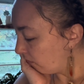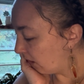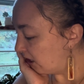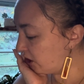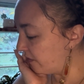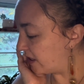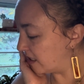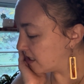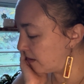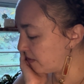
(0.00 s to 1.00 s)
Because you've
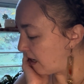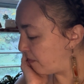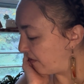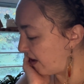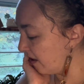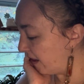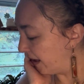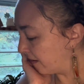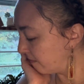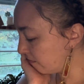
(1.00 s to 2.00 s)
done some type of healing.